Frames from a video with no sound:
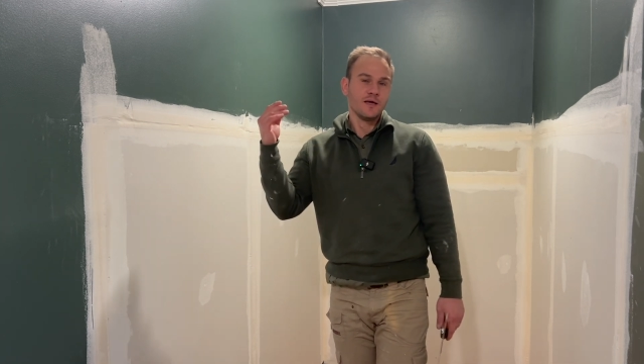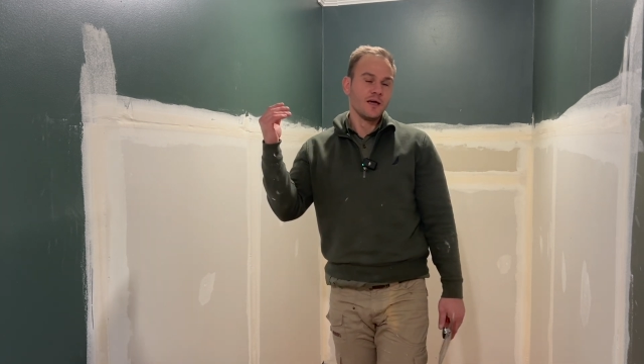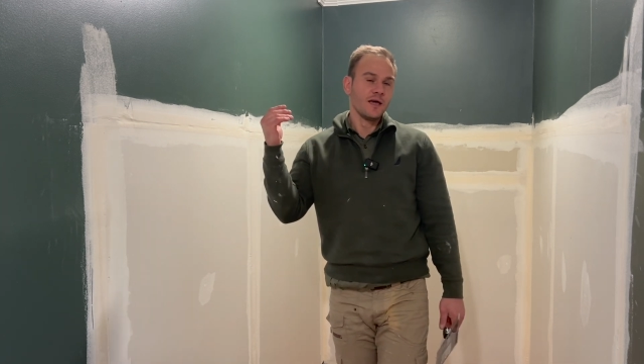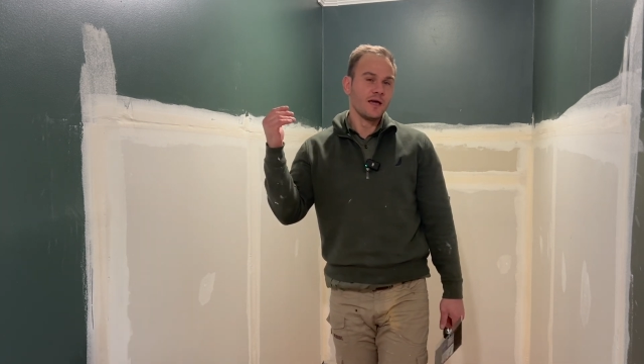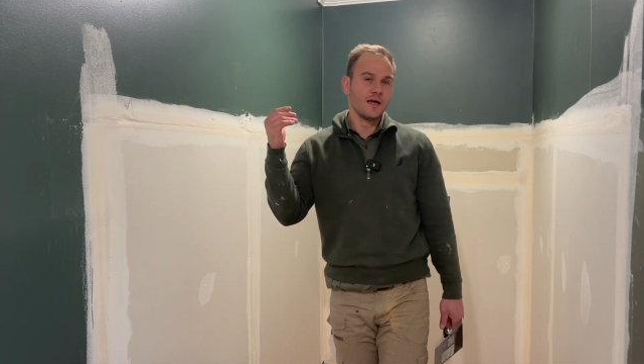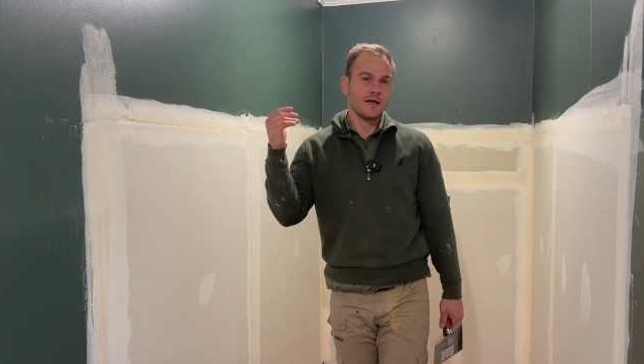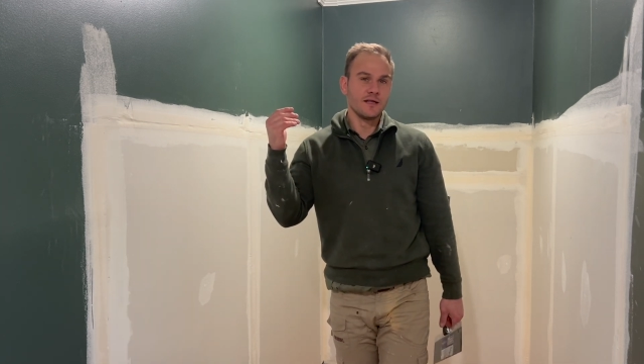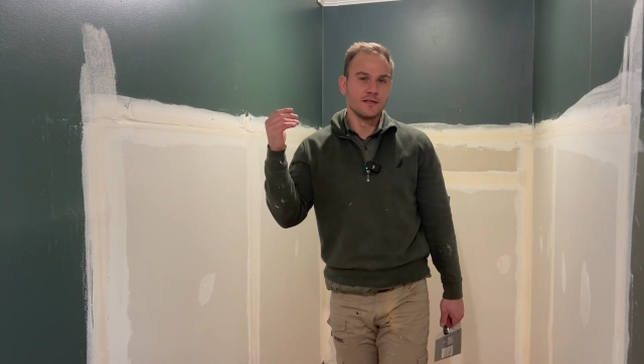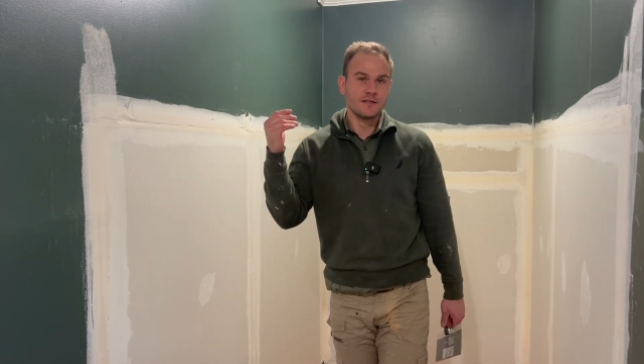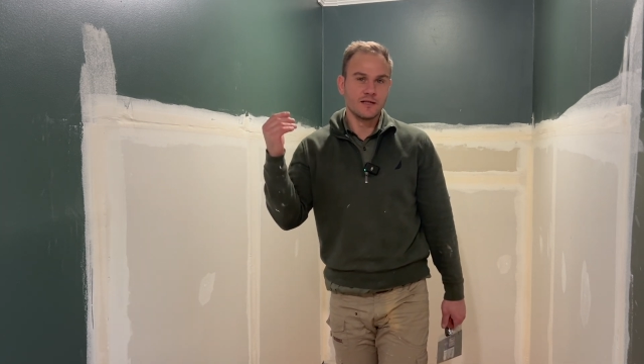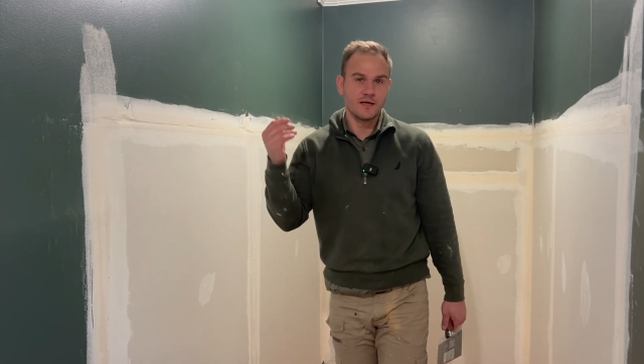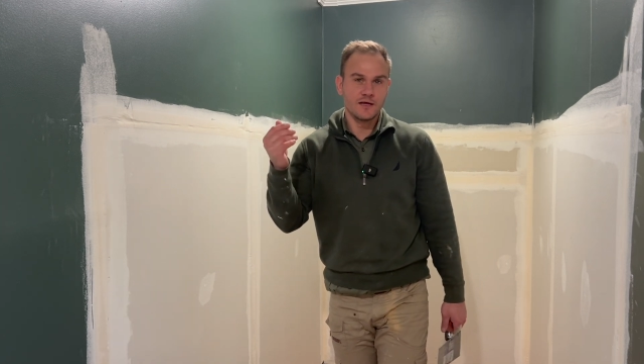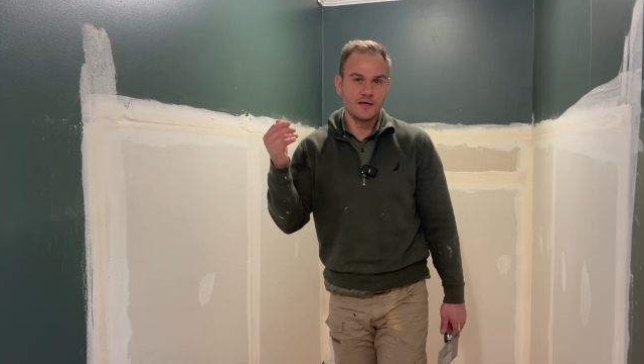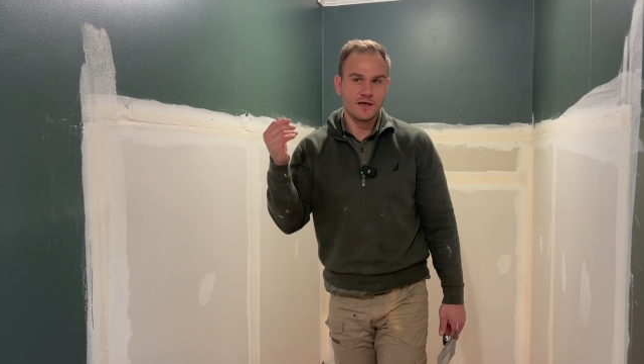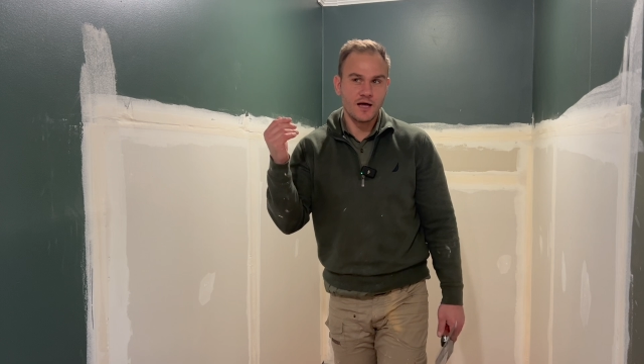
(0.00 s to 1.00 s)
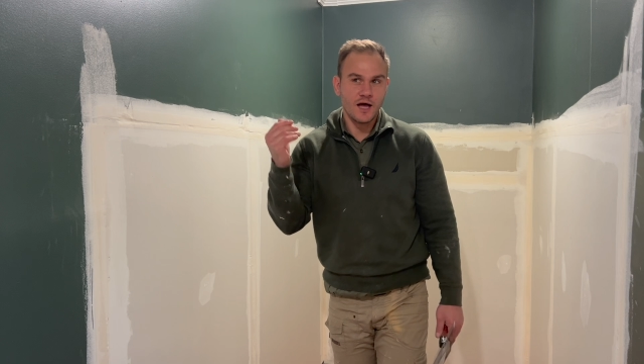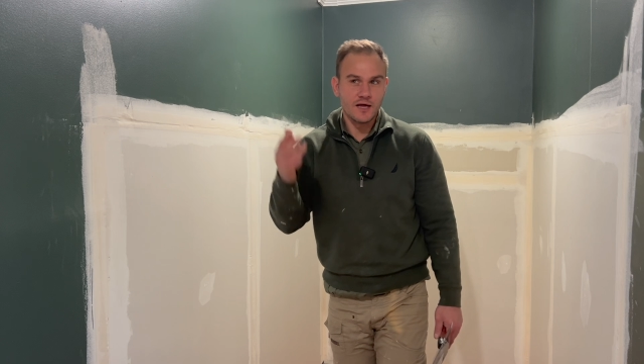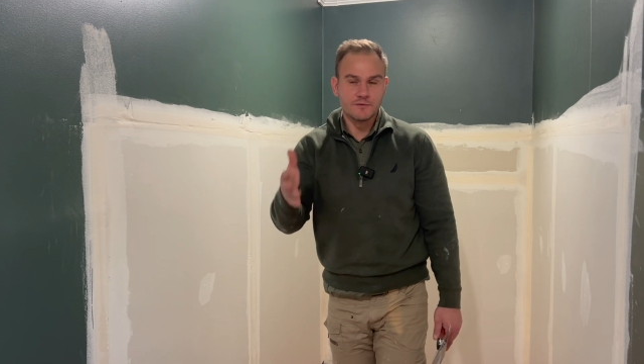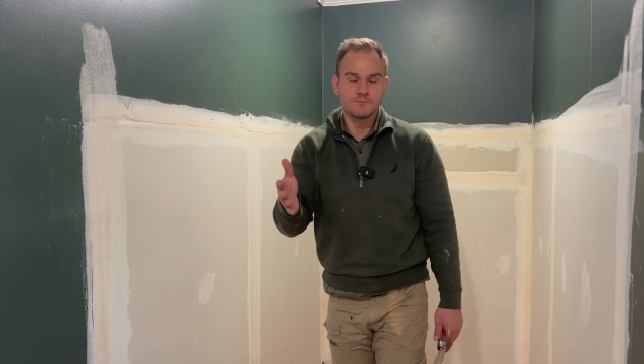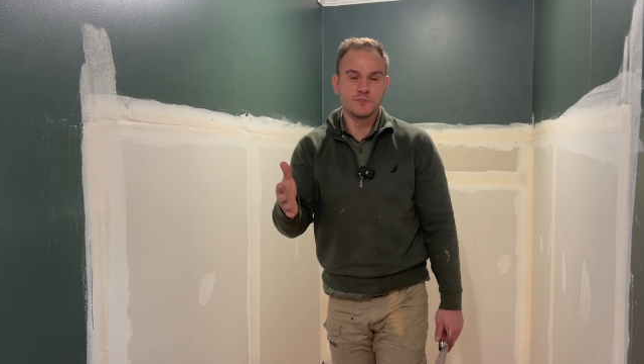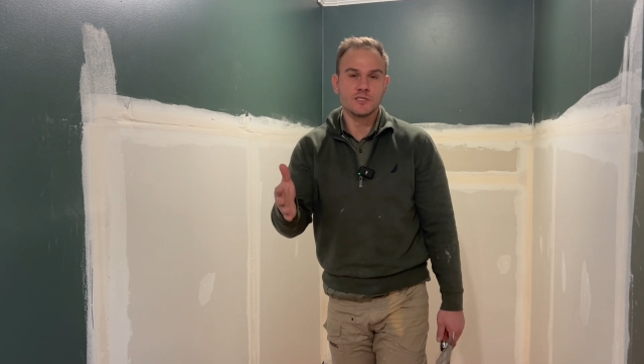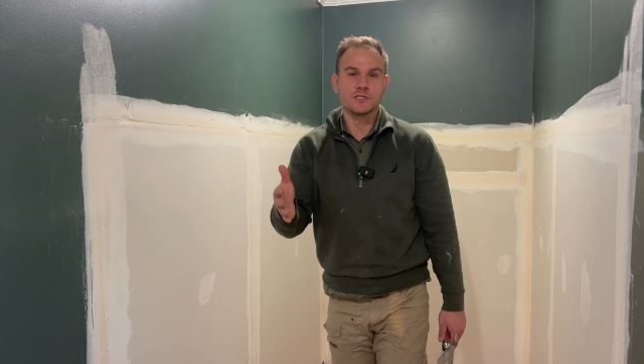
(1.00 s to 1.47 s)
and
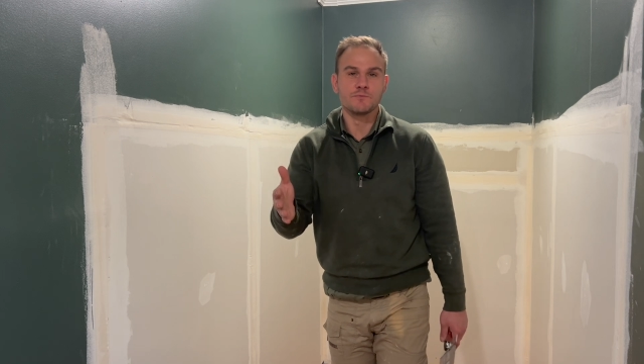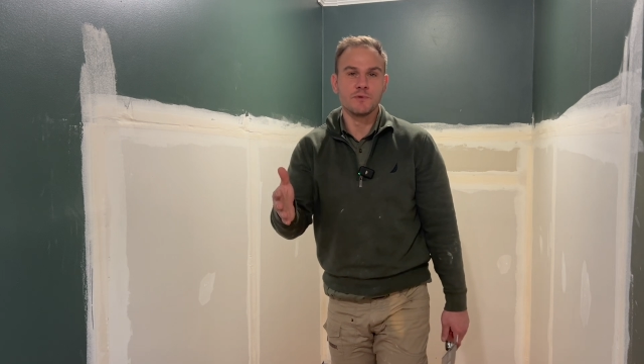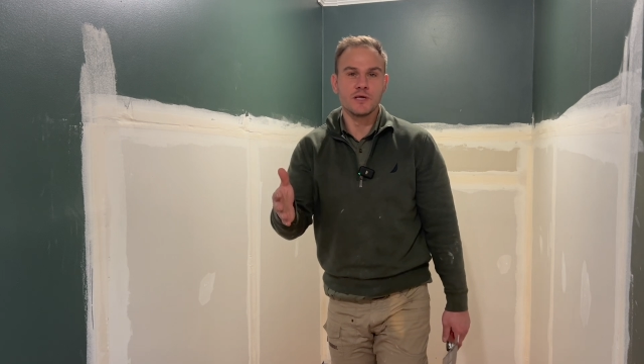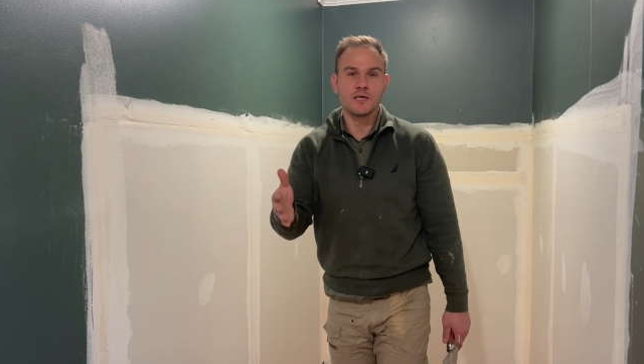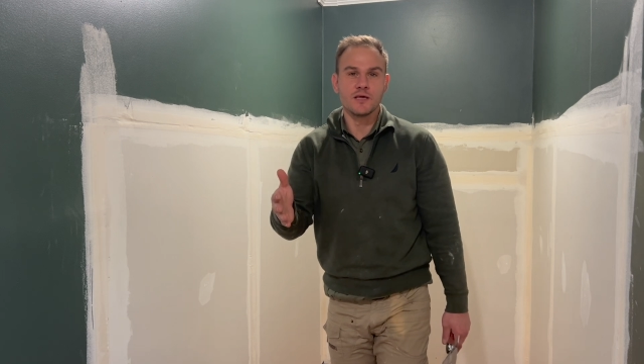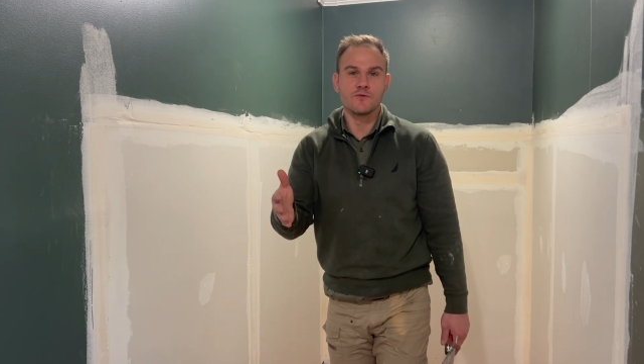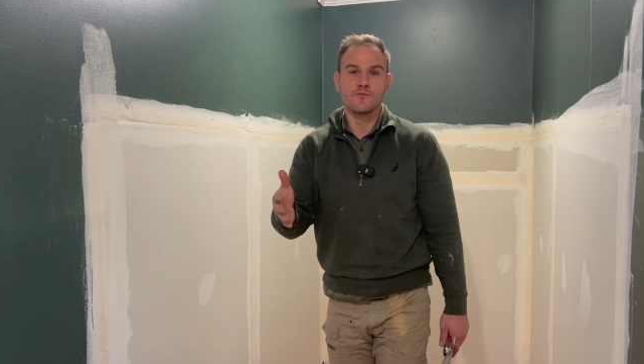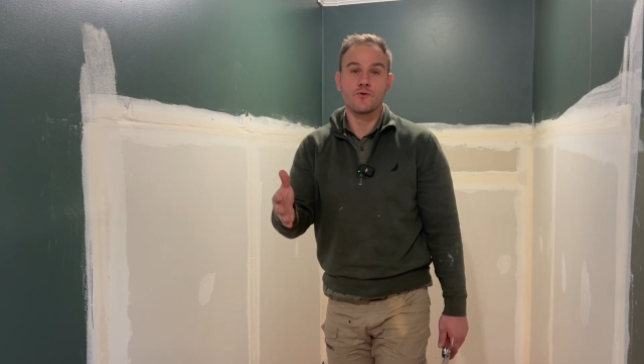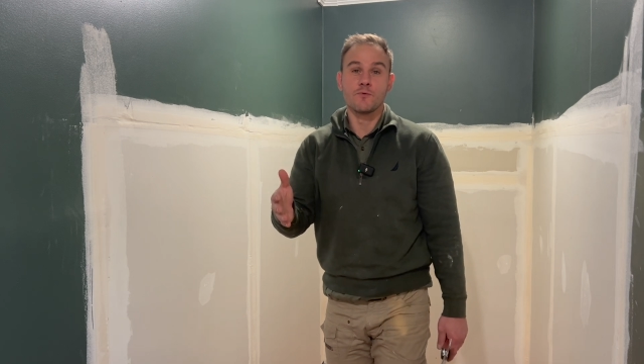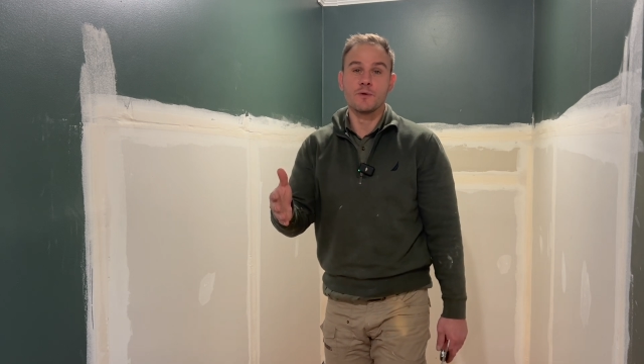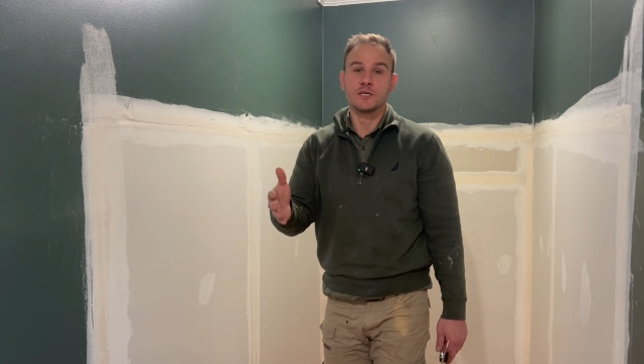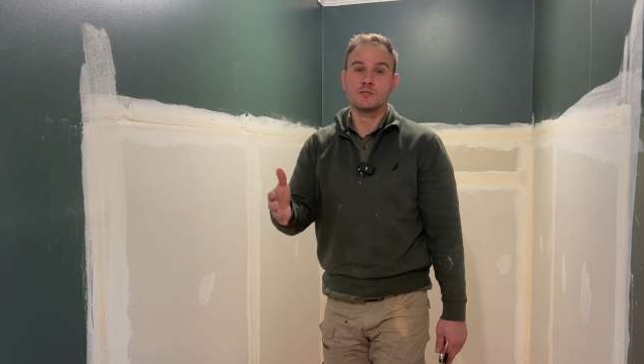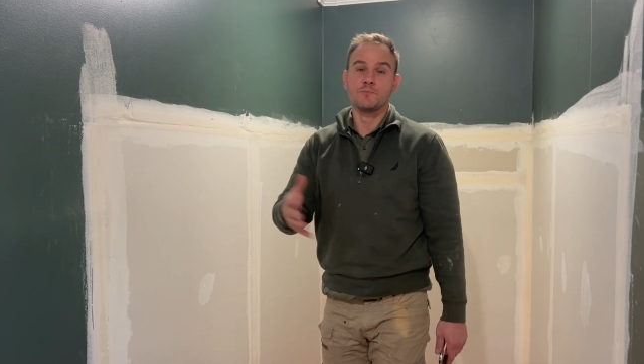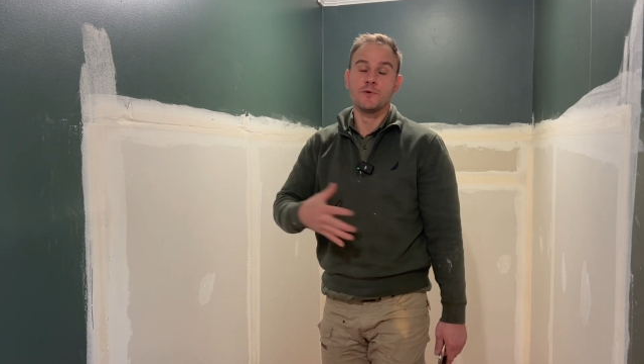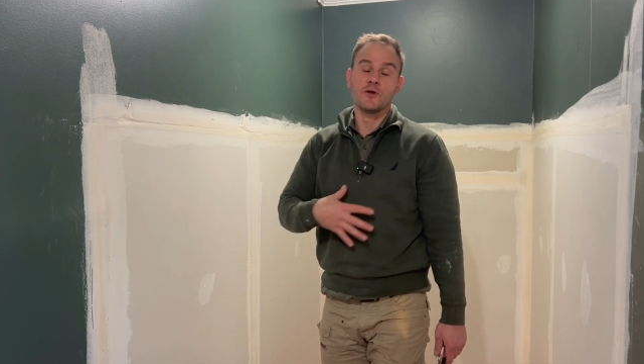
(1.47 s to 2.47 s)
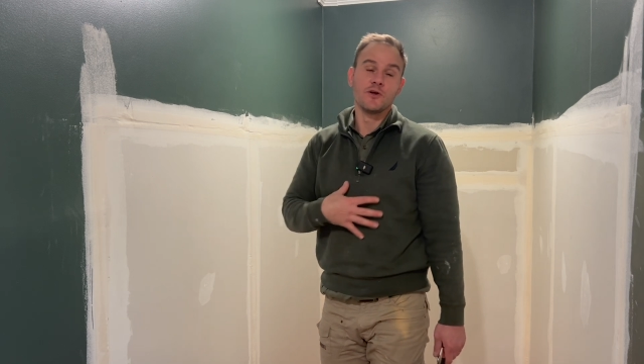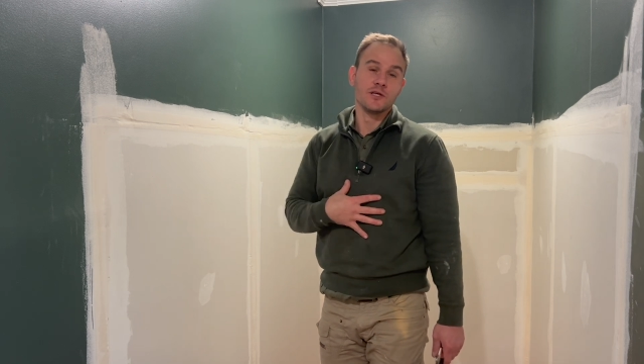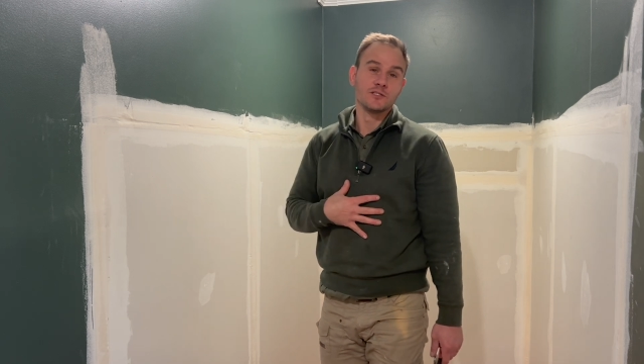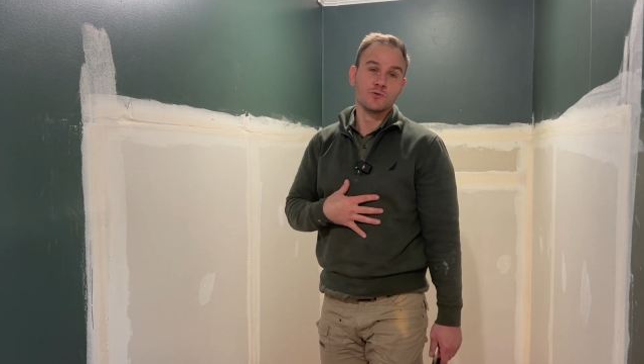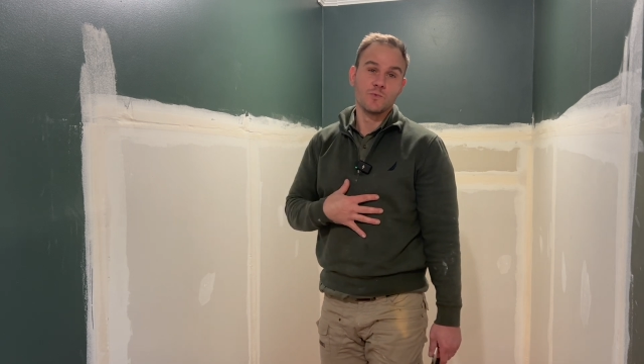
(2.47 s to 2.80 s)
I'm just speaking from experience,